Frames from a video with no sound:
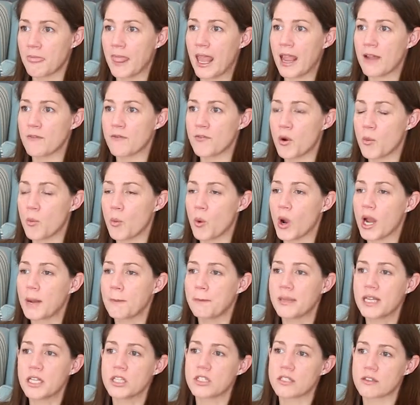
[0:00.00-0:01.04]
and from what
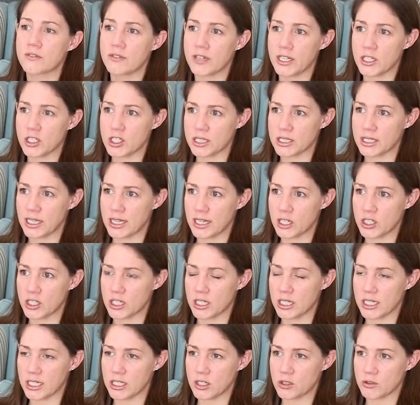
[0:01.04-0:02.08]
piece of
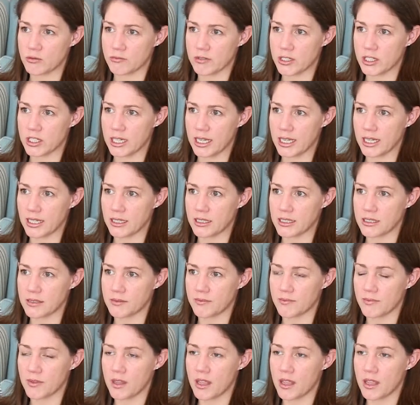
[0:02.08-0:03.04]
legislation it originates.